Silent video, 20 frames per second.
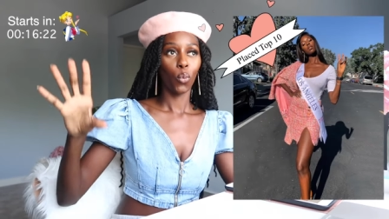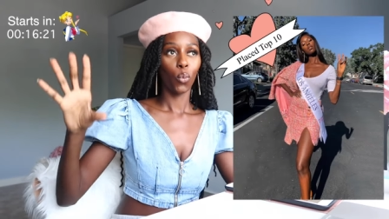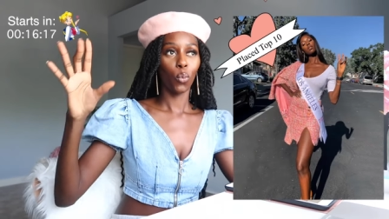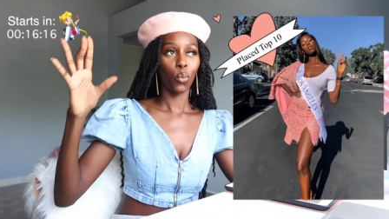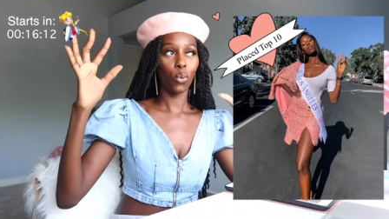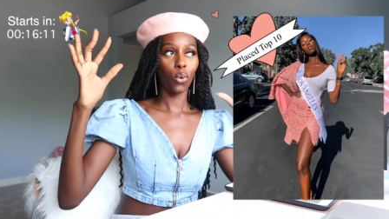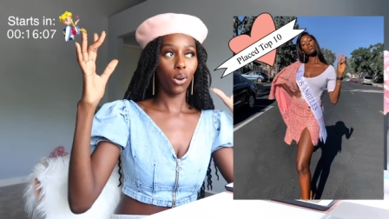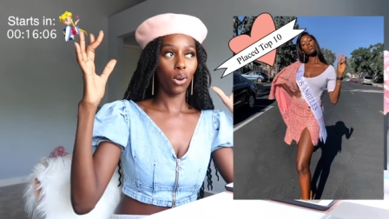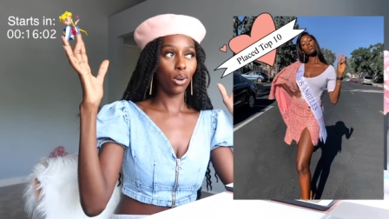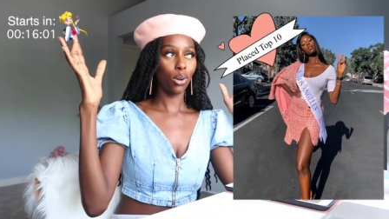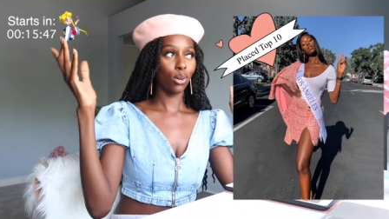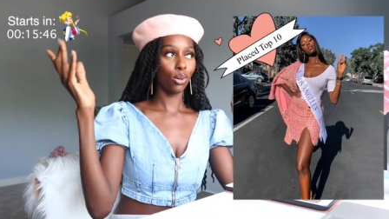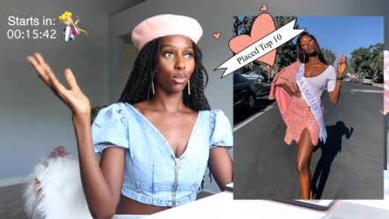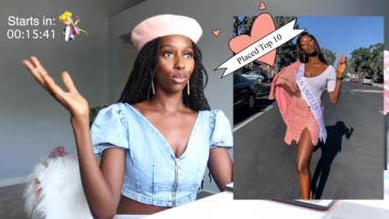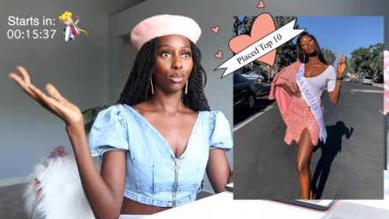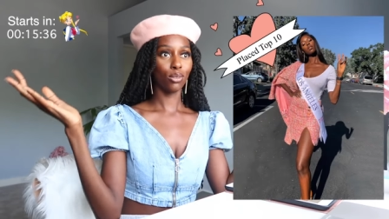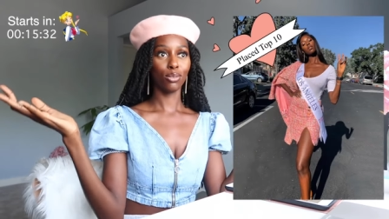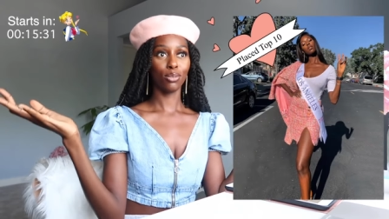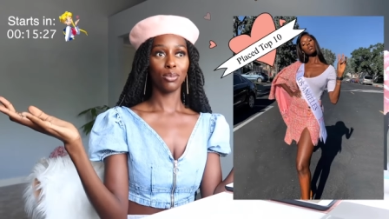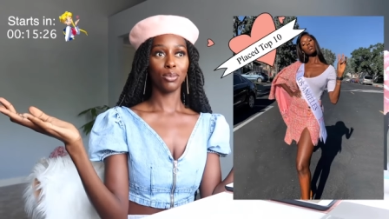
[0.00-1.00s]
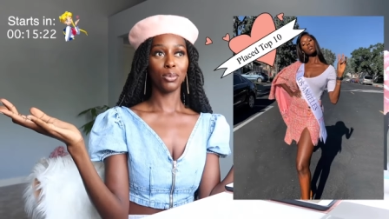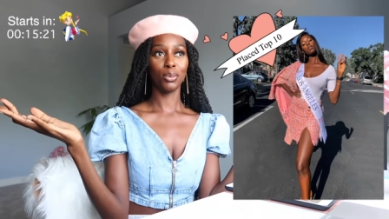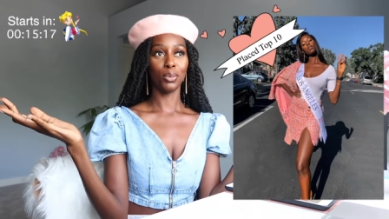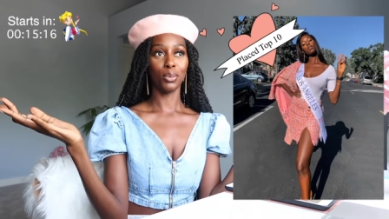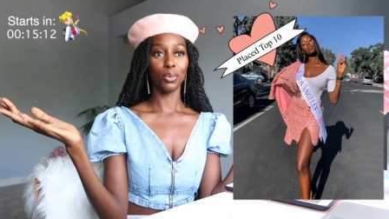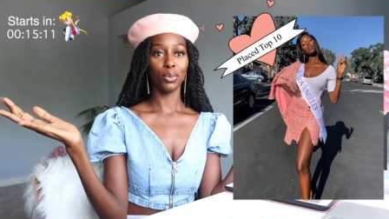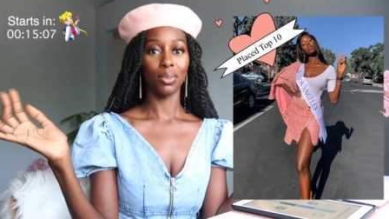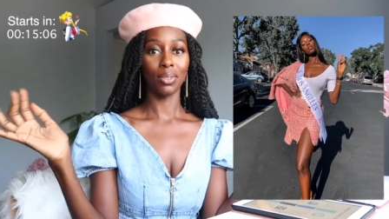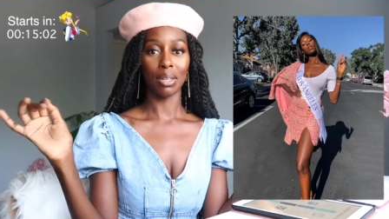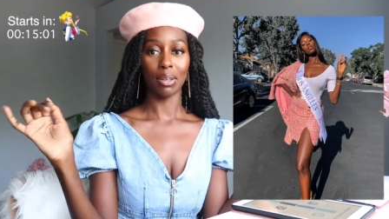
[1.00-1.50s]

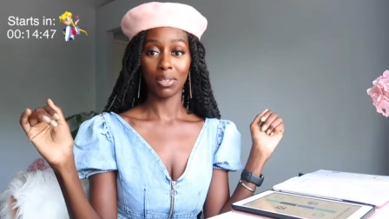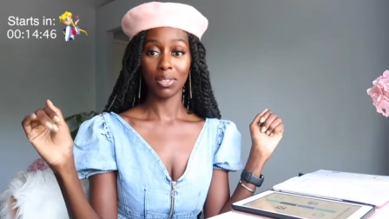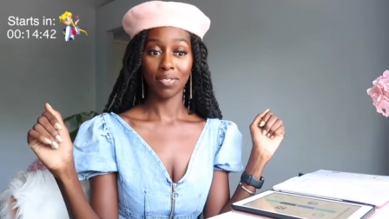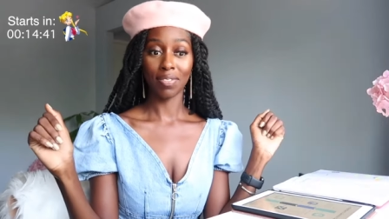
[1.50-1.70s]
Woo! That was